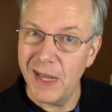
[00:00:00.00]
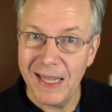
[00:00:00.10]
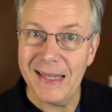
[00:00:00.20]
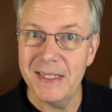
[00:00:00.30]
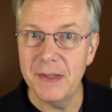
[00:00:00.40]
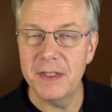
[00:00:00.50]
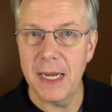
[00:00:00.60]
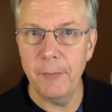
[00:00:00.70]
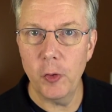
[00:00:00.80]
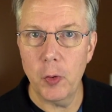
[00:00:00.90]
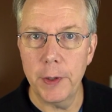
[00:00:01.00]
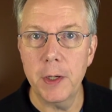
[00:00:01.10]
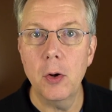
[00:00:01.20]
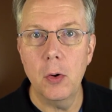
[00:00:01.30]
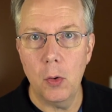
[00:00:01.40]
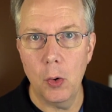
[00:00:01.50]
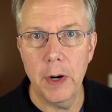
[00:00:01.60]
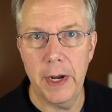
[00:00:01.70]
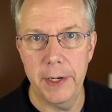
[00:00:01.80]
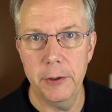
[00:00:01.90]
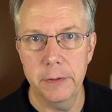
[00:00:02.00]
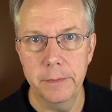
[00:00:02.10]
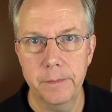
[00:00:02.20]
at least at the time of recording, or higher.